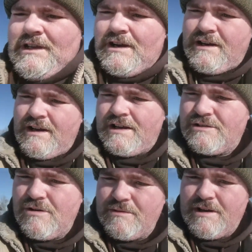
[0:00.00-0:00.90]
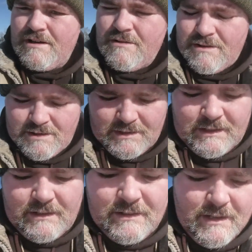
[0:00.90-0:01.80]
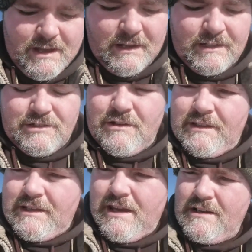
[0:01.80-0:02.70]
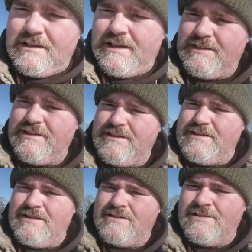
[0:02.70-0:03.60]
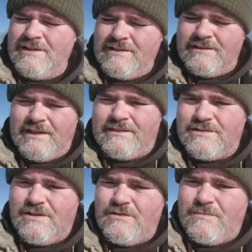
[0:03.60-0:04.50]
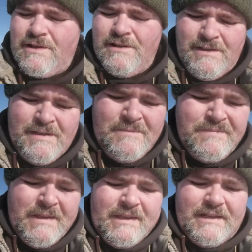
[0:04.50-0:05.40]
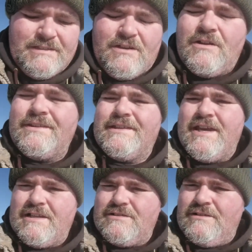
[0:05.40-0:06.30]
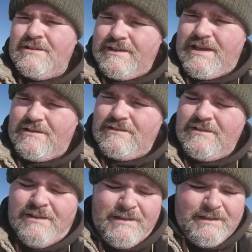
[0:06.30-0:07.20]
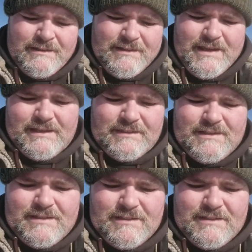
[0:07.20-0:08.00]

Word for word: All right, guys, so what we got going on here, uh, I'm going to show you the kettle and the in uh, the stove, but it is called the Kessel kettle and